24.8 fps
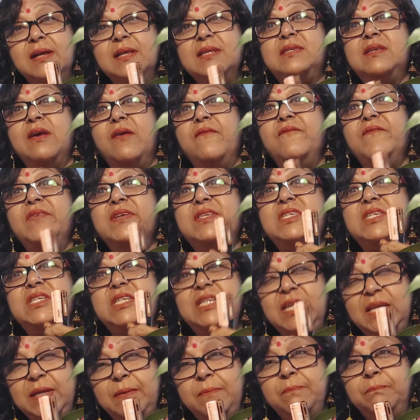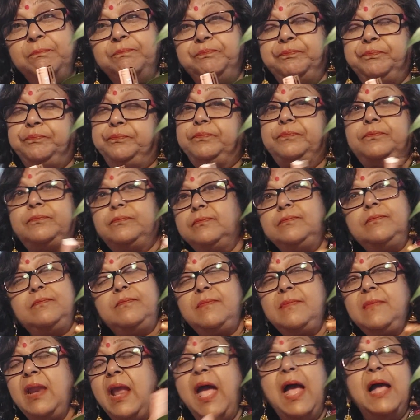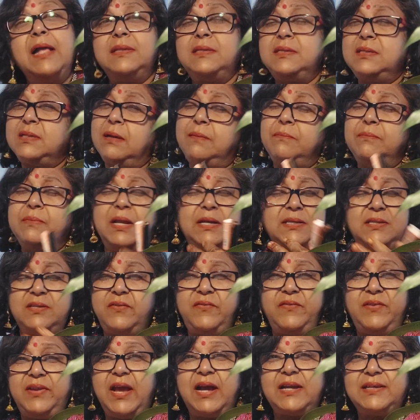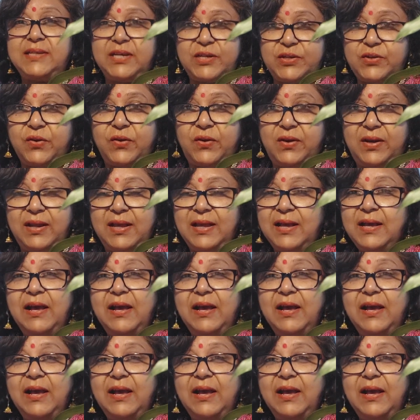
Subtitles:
some with steam, and some doesn't react at all.